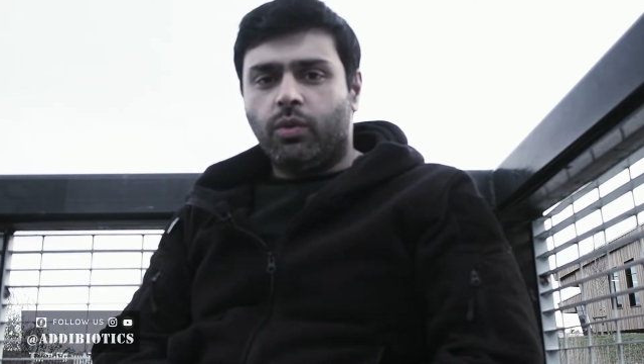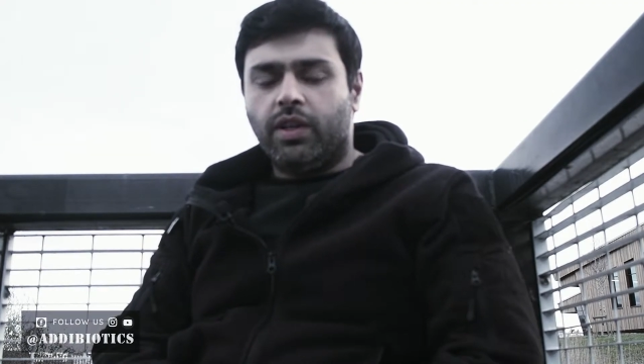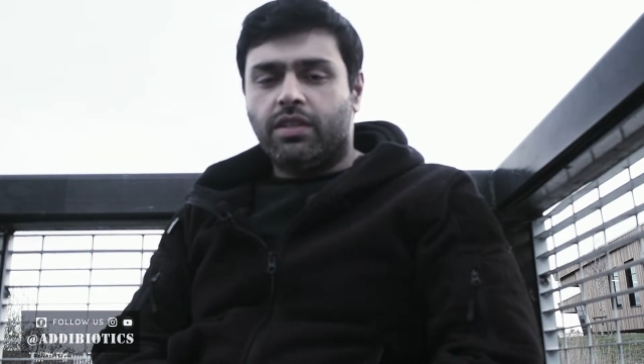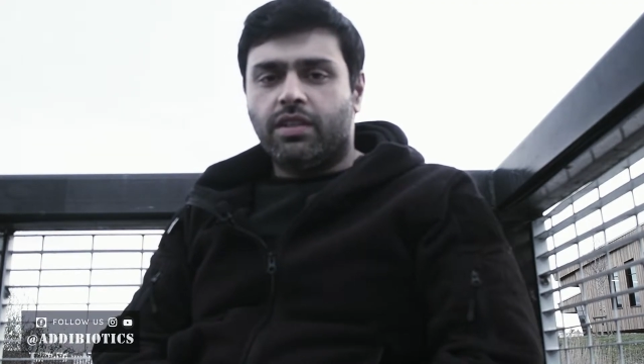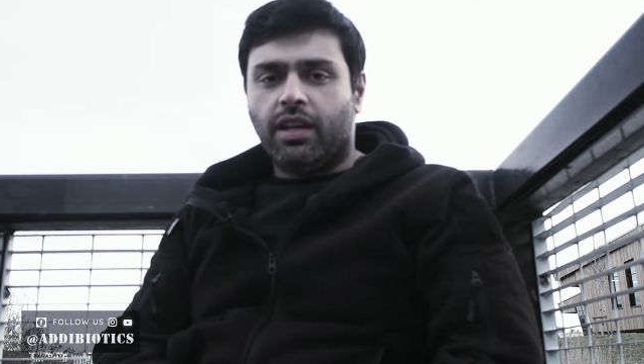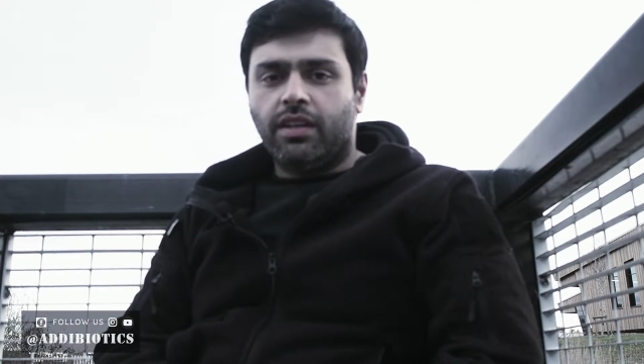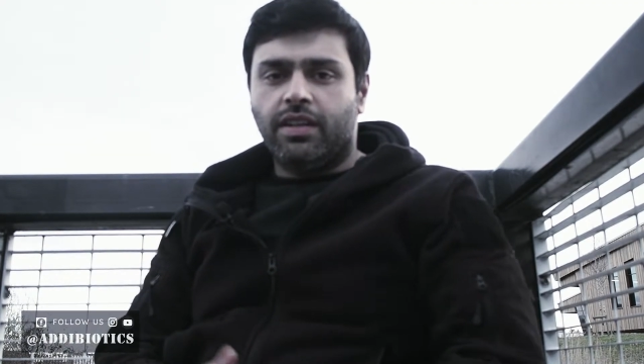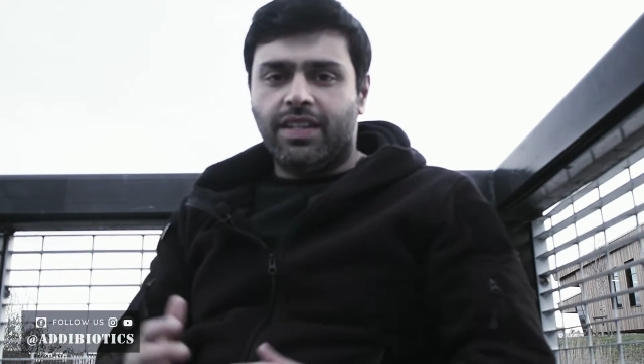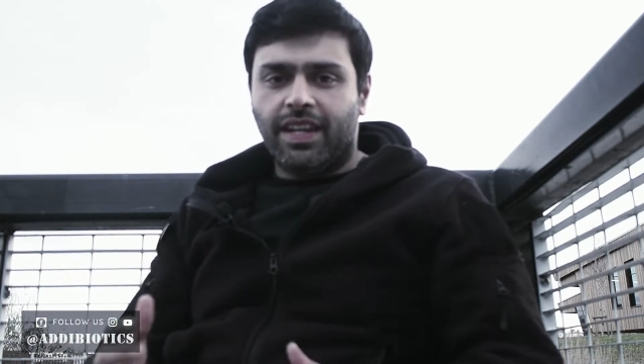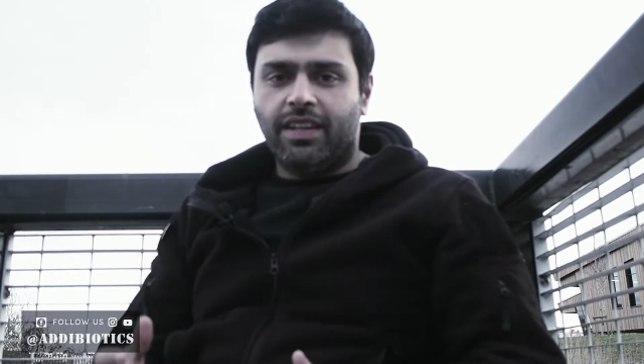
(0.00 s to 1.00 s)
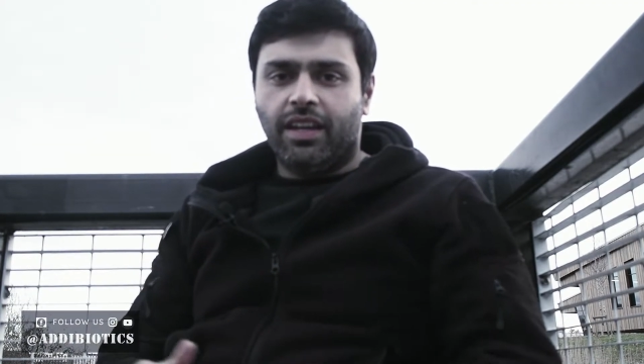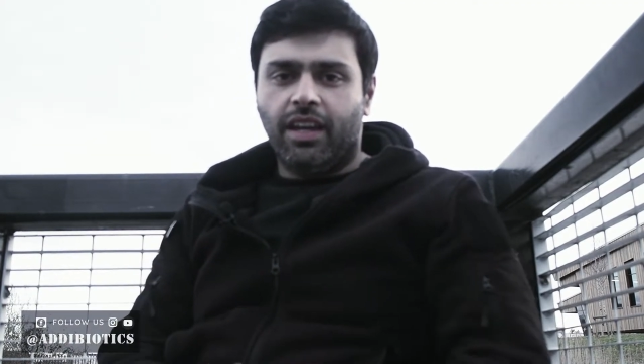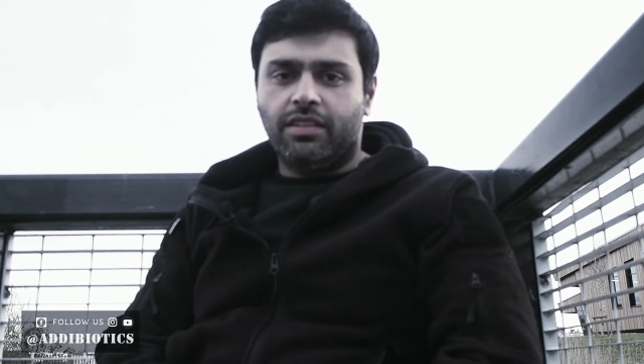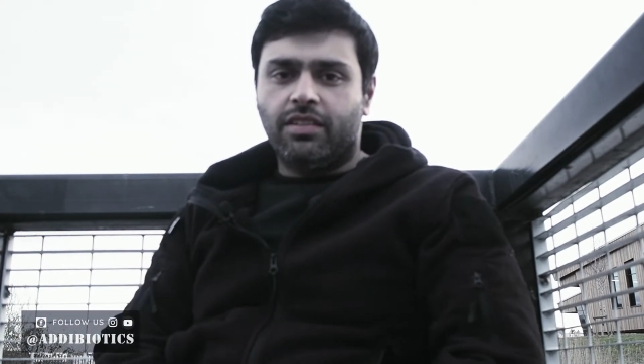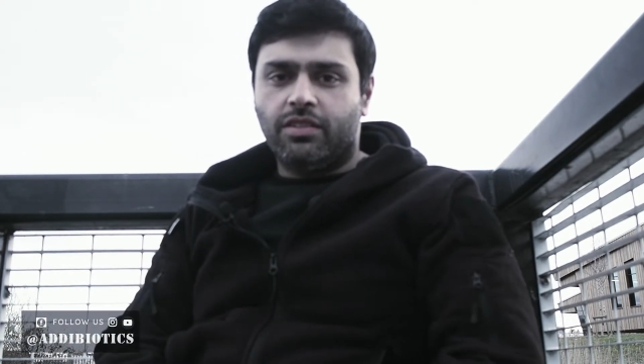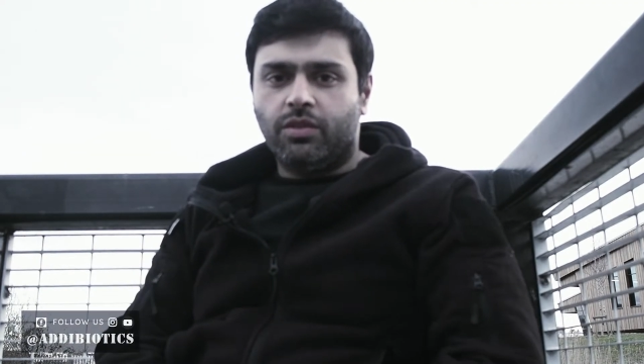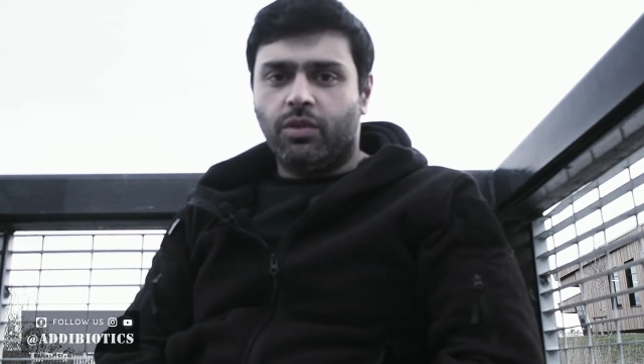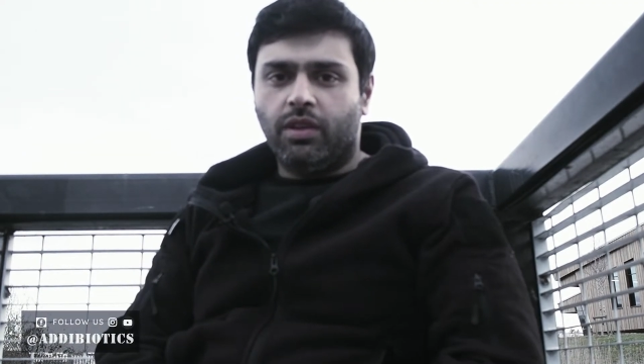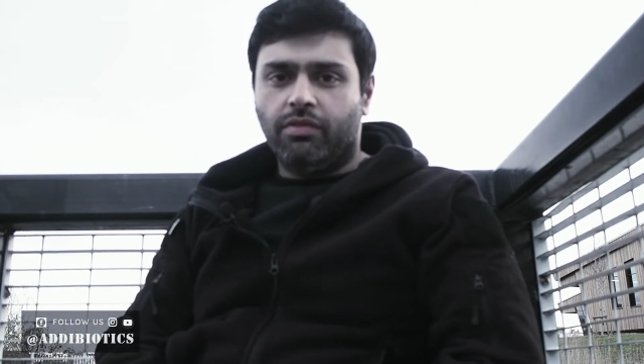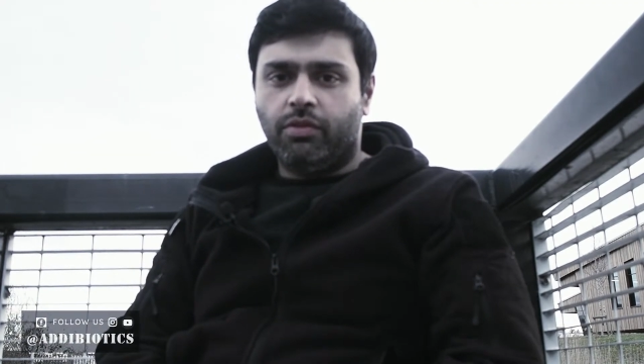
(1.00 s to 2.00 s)
we decided to dedicate it
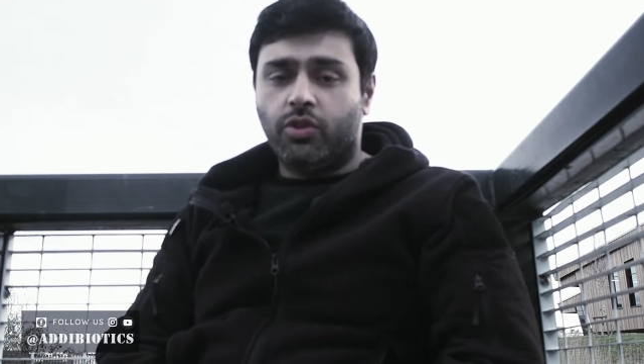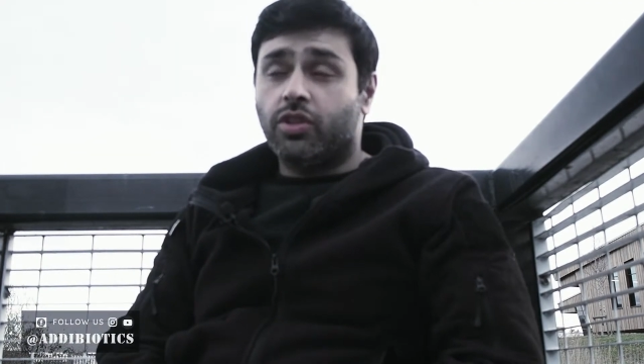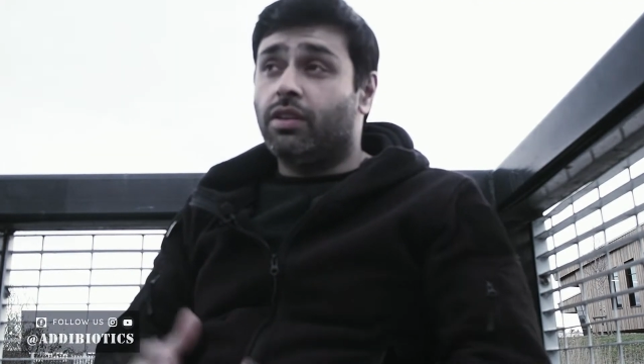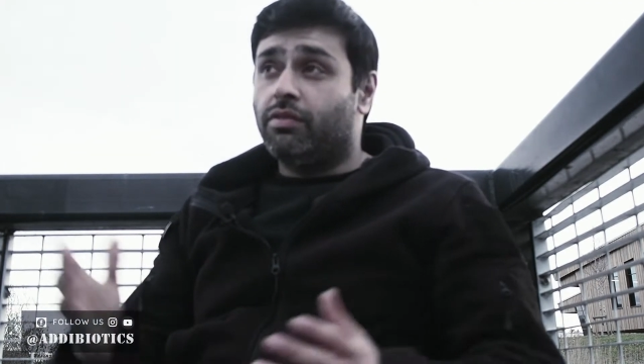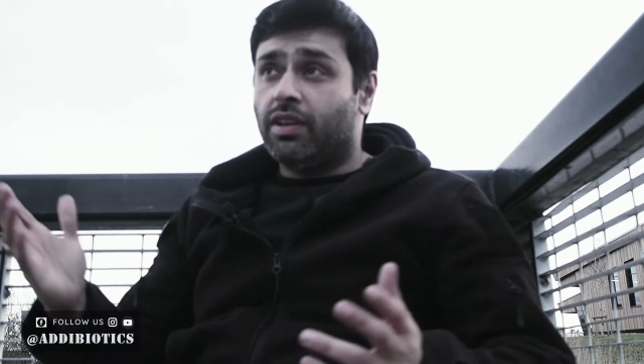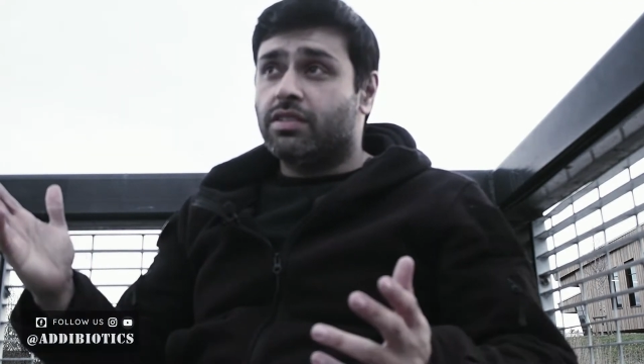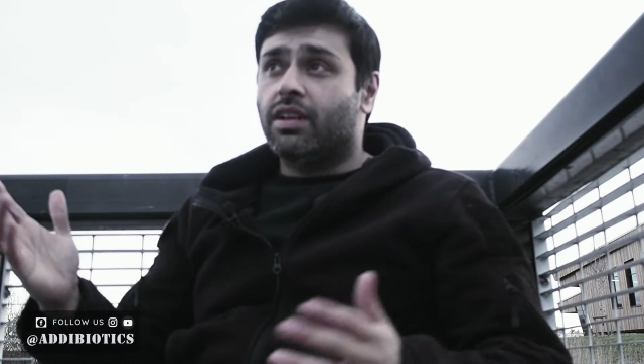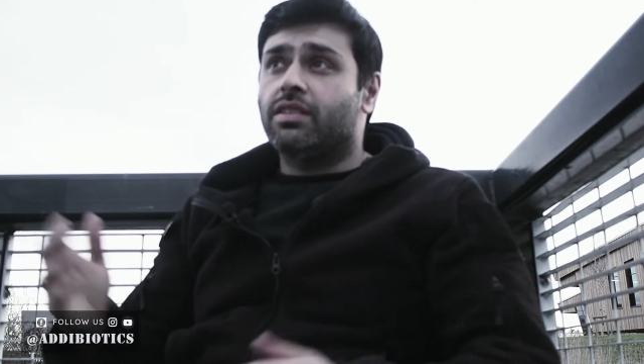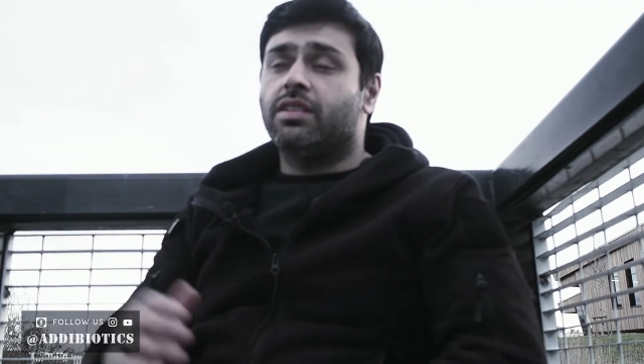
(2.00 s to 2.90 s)
to the unfortunate events that